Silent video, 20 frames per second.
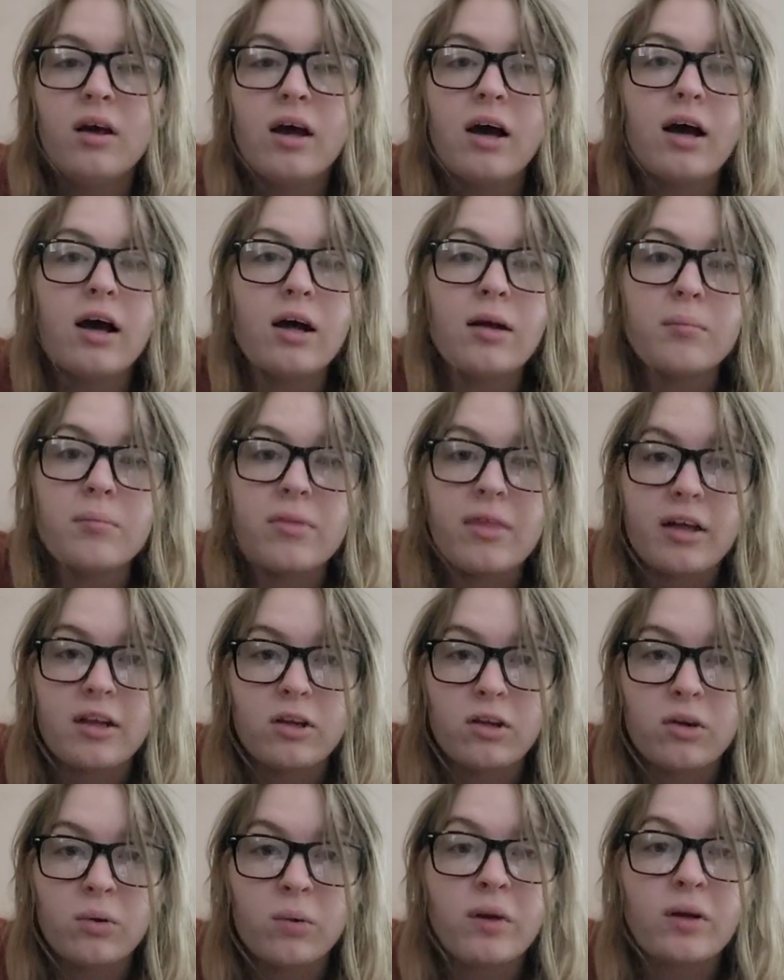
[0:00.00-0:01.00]
Then
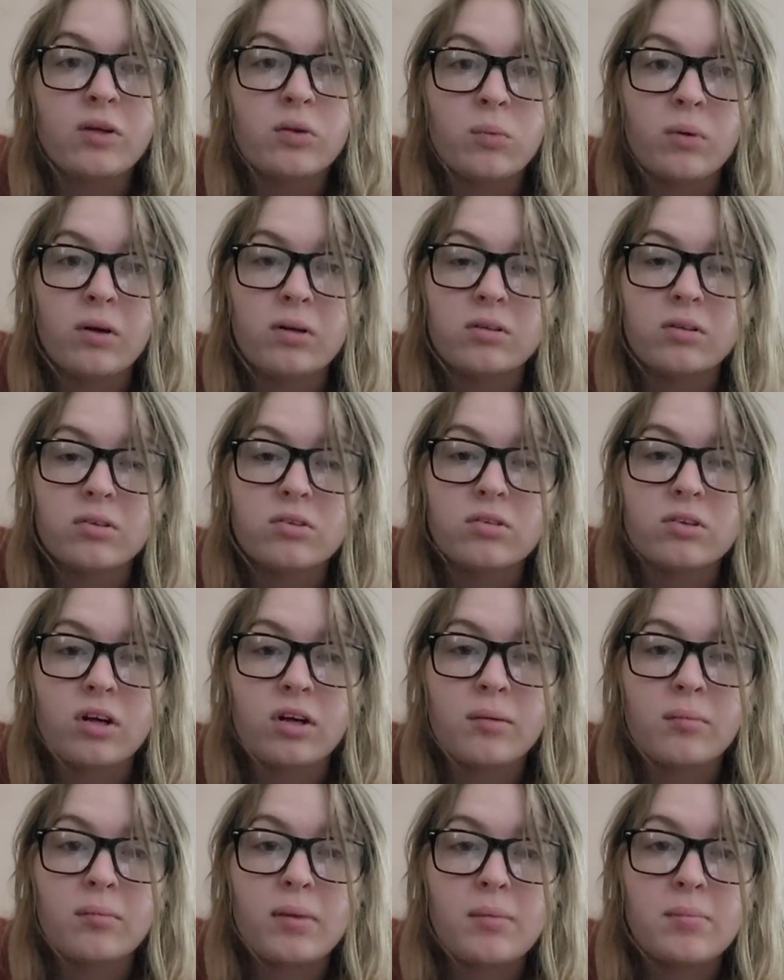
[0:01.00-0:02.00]
you're going to want to
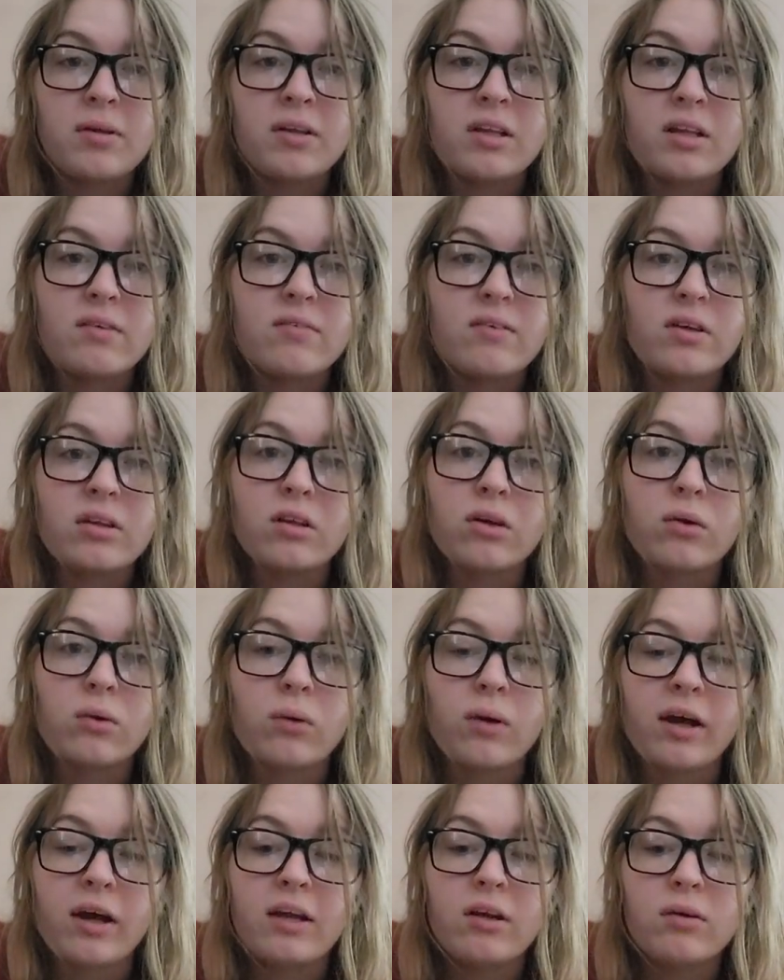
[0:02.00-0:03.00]
start maybe leaving the
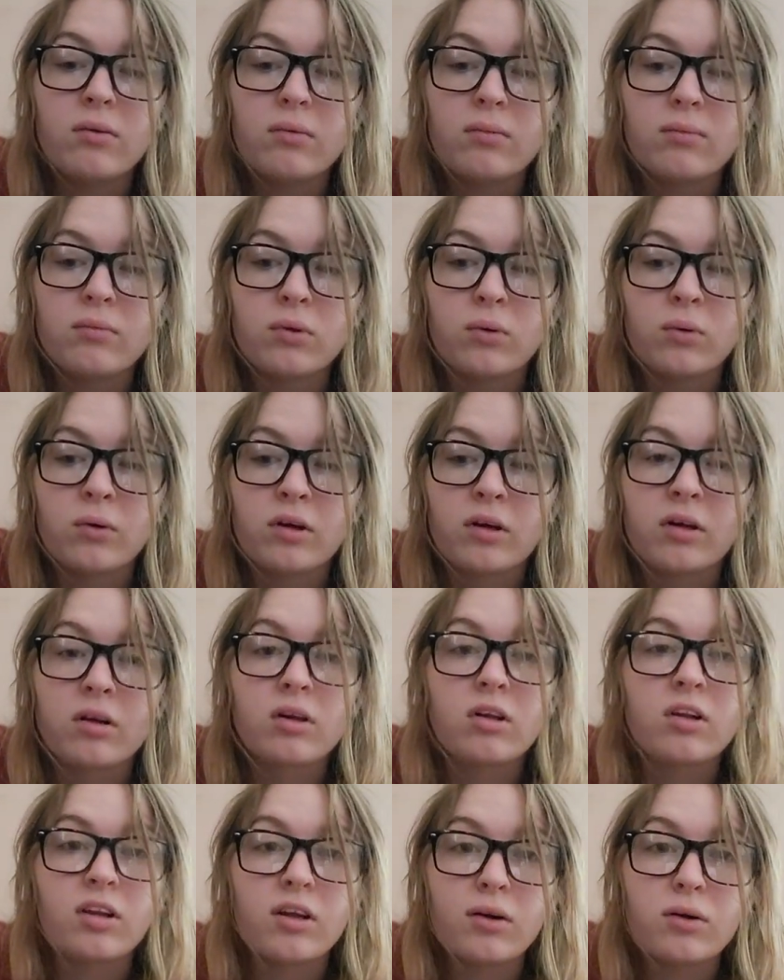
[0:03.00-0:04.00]
crate door
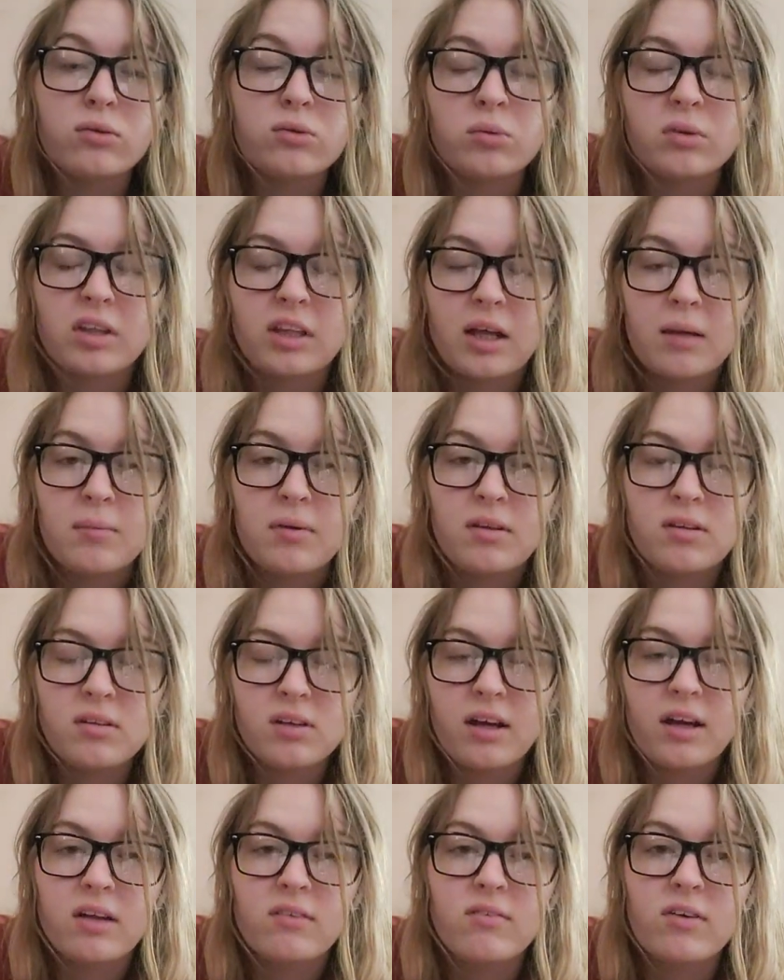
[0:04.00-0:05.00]
closed with them
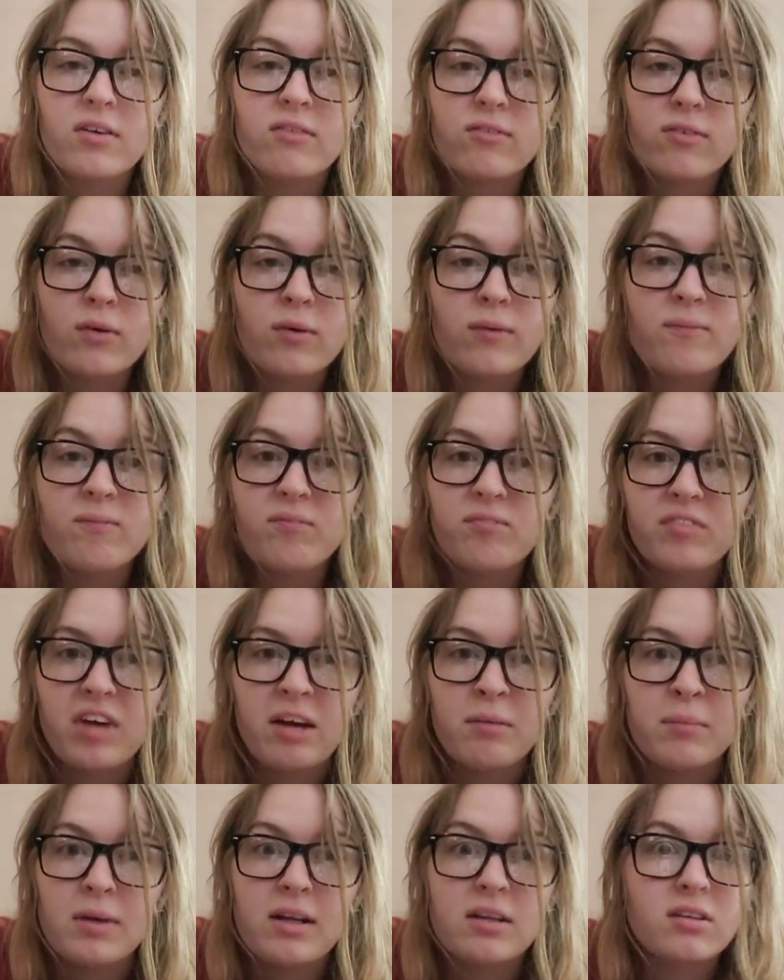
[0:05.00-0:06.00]
inside of it for
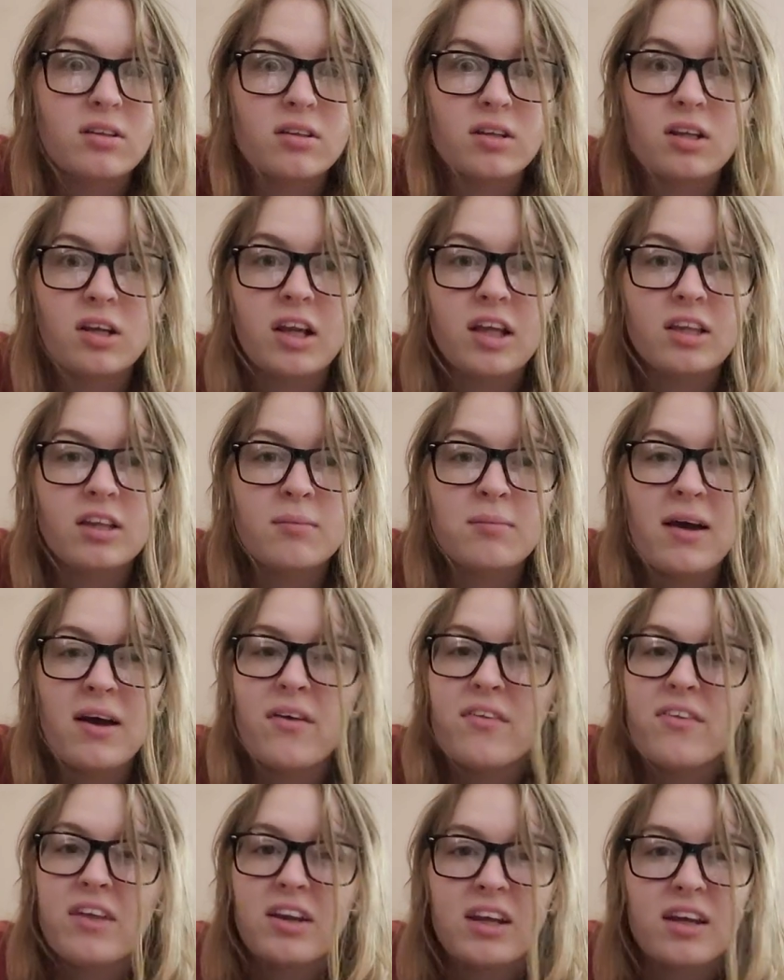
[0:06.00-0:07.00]
5 minutes, and then let them
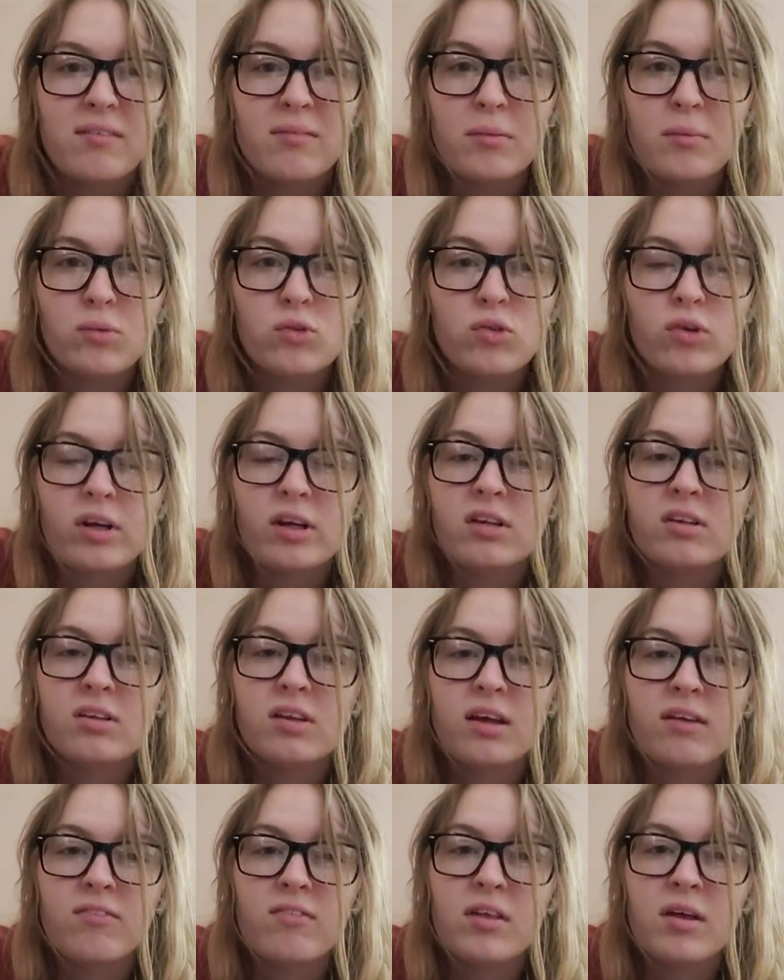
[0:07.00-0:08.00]
out and then give them treats.
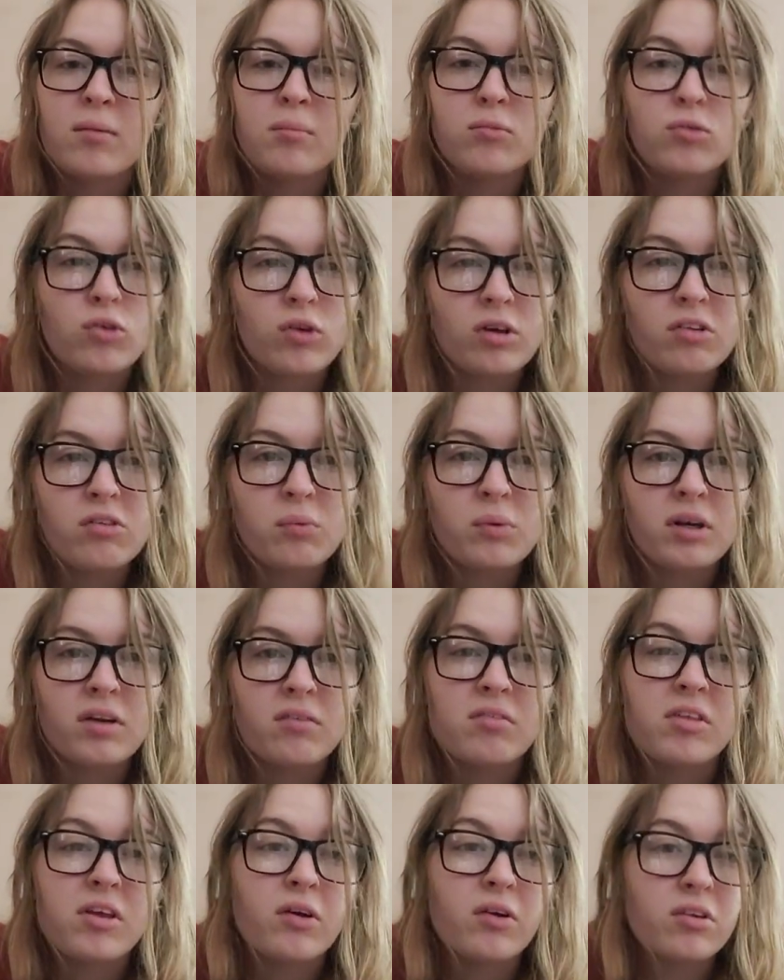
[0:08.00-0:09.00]
Give them treats
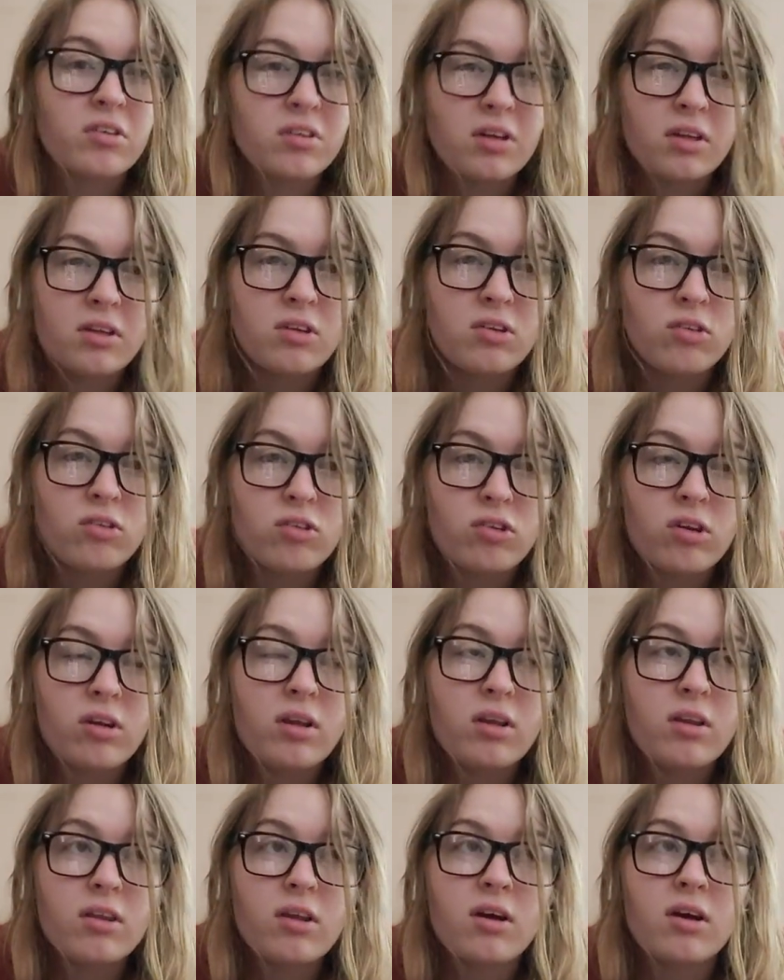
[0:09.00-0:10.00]
whenever they're inside
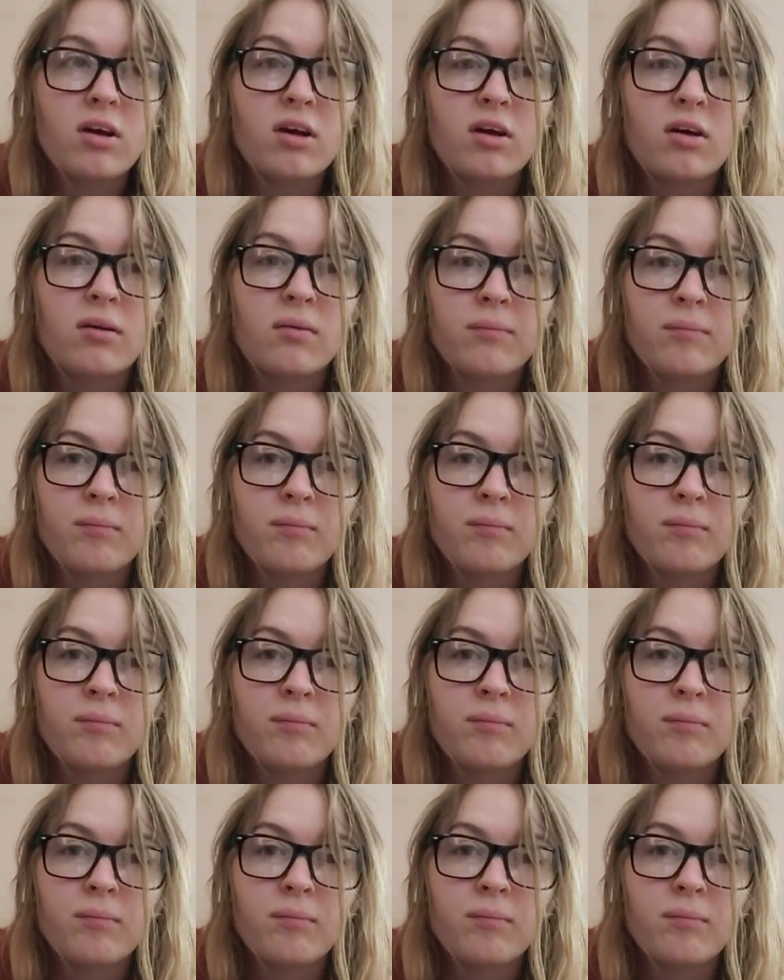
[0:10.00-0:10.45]
the